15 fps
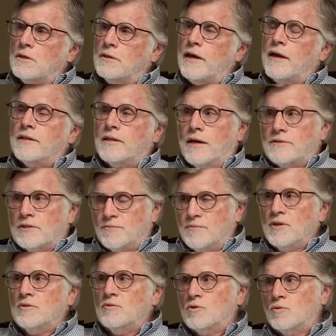That
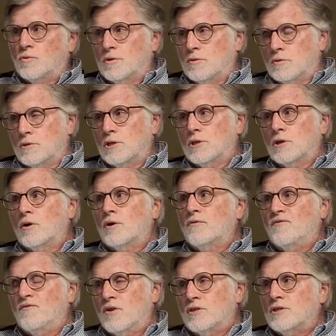means we didn't go to
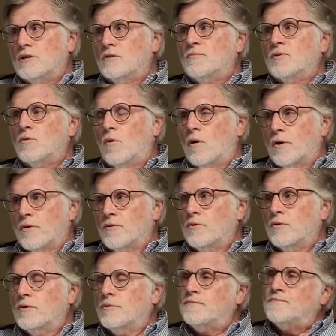visit them and walk
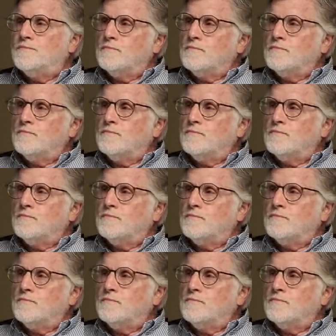through them.